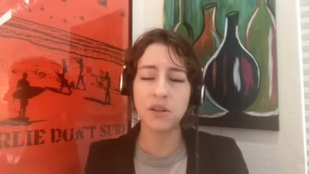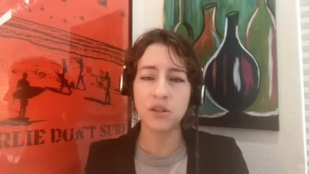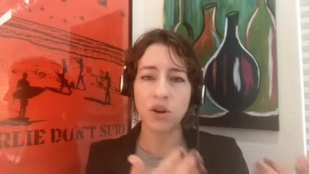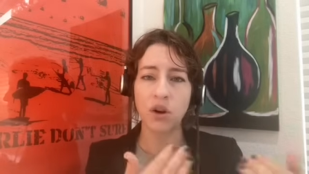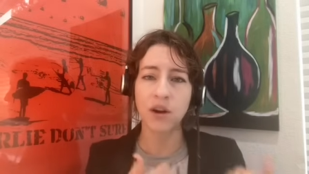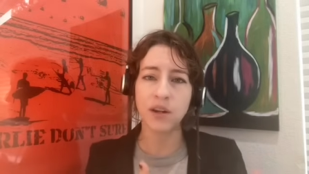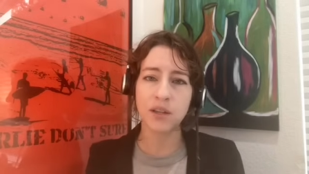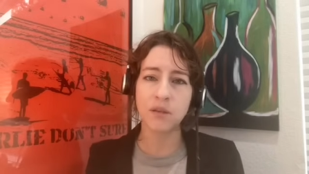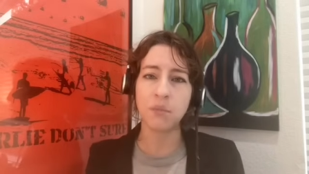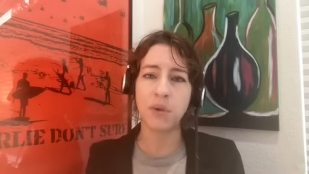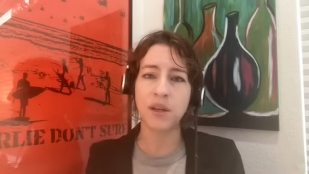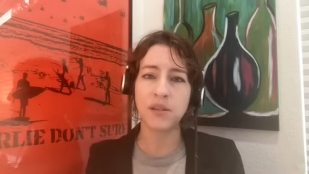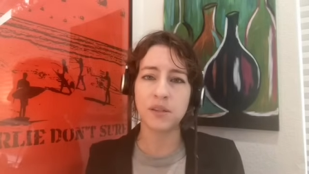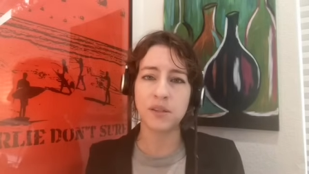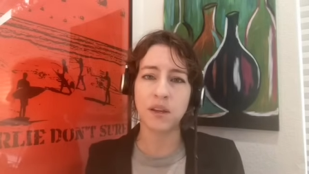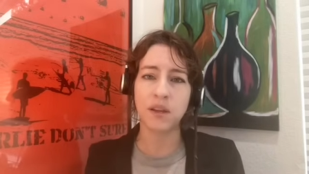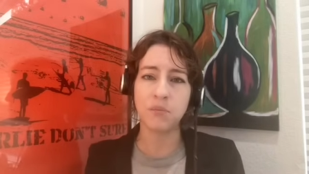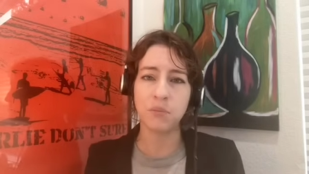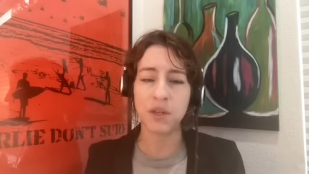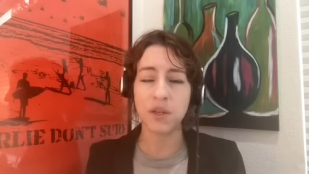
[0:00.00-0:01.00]
target my
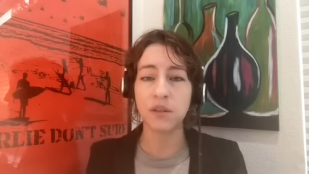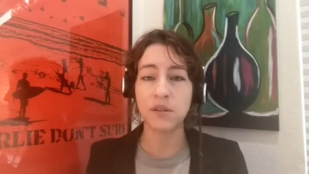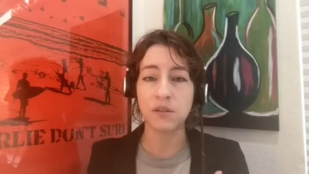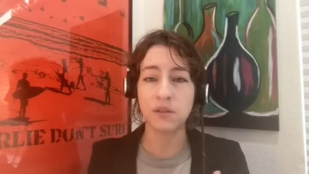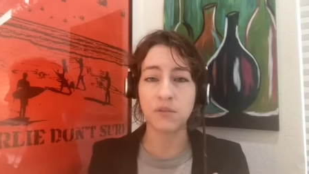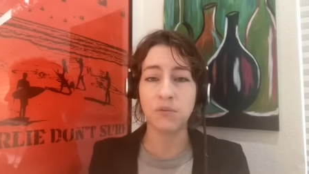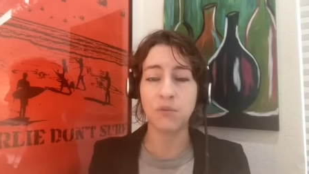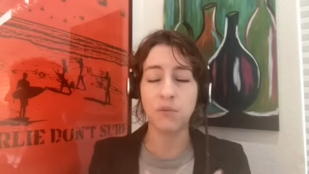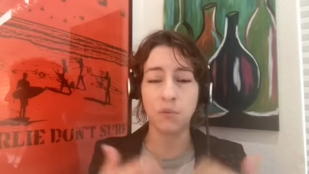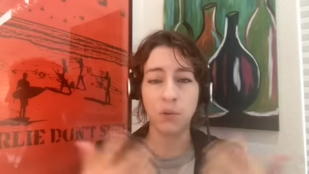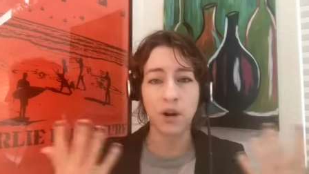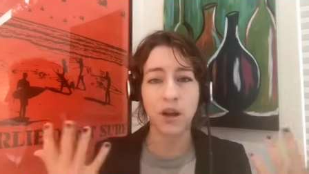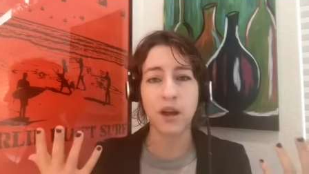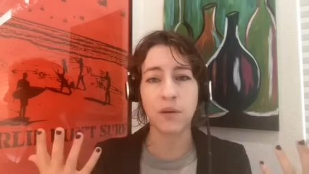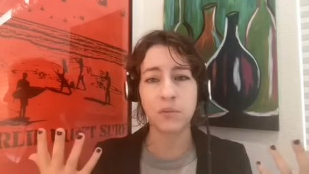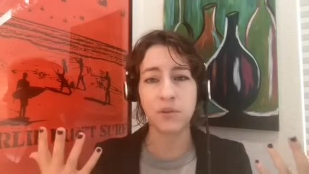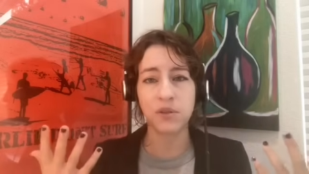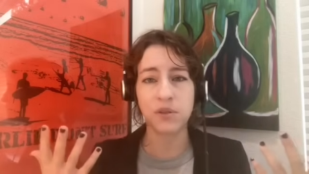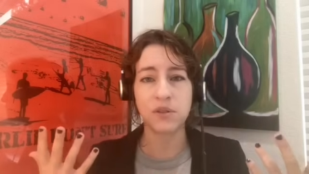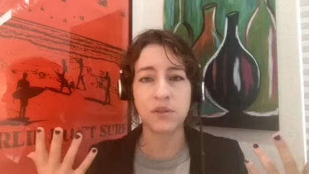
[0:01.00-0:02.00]
son because of what I
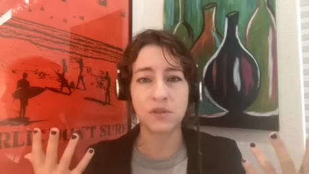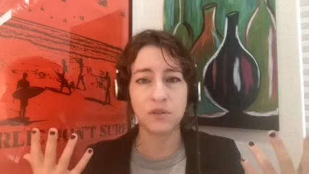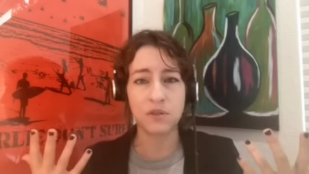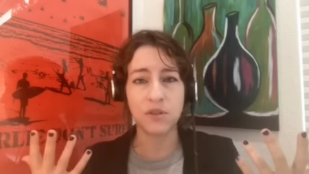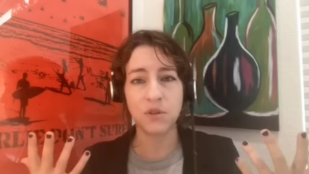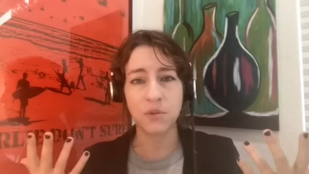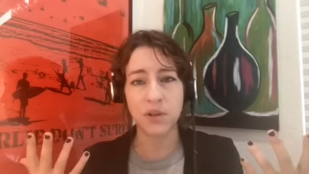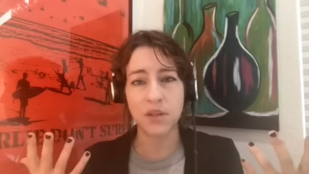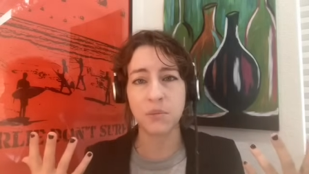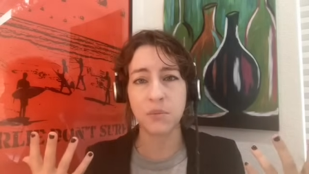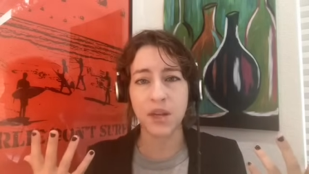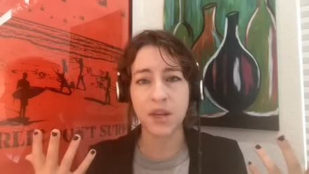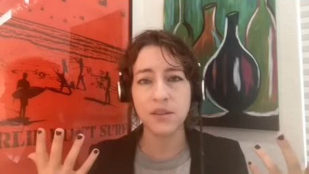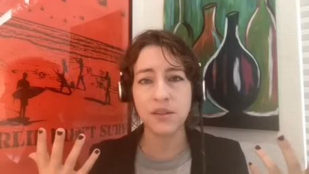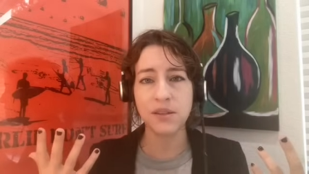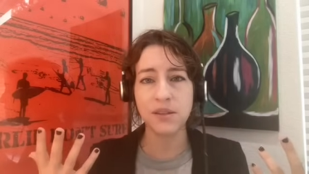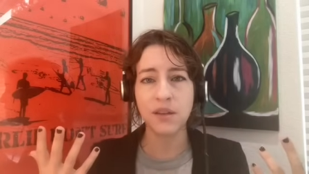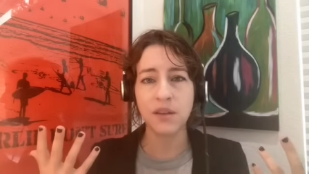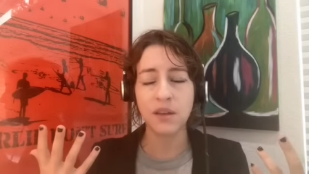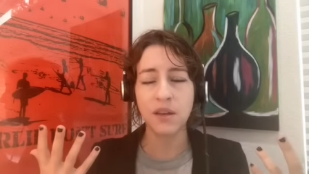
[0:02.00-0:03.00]
was doing to
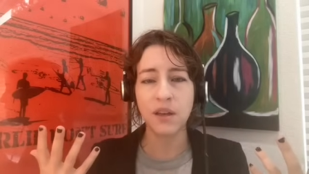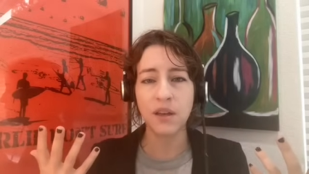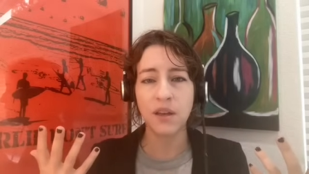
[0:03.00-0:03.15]
Manson,